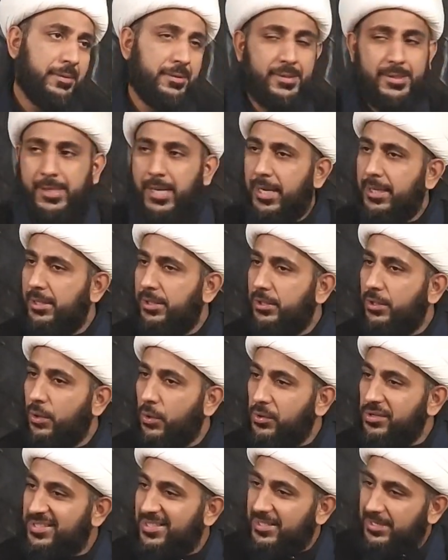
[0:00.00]
Set
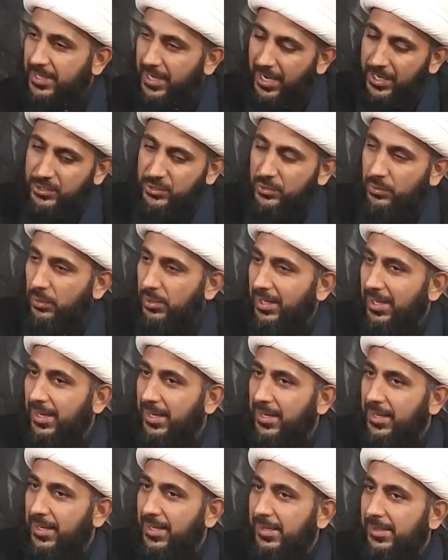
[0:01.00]
your
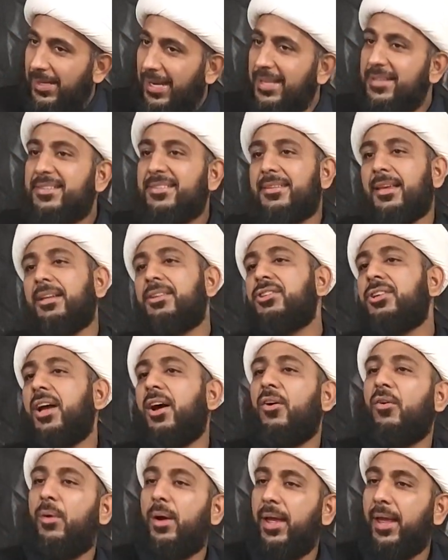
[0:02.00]
schedule in such
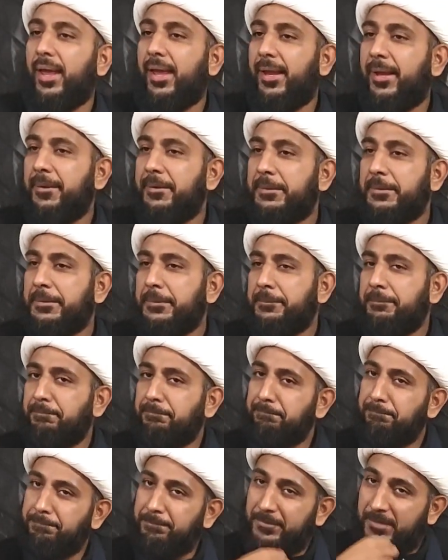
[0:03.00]
a way
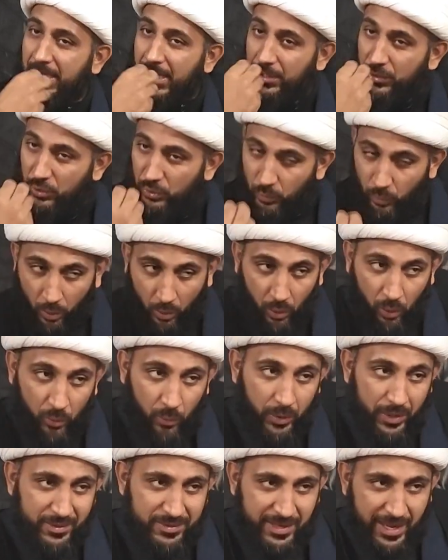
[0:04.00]
that you
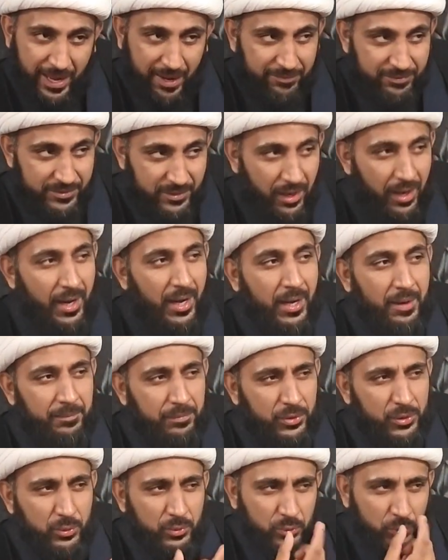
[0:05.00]
always have
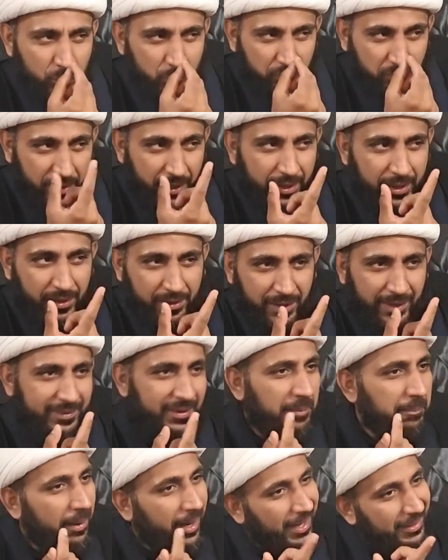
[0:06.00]
time to do dhikr
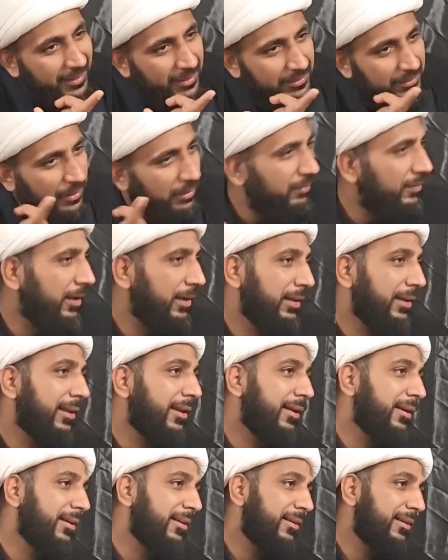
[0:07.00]
and ibadat of
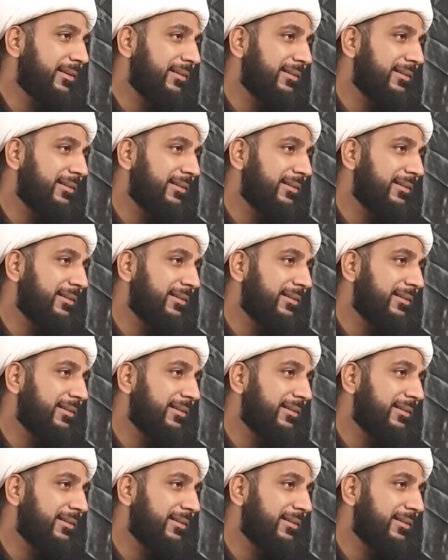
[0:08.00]
Allah.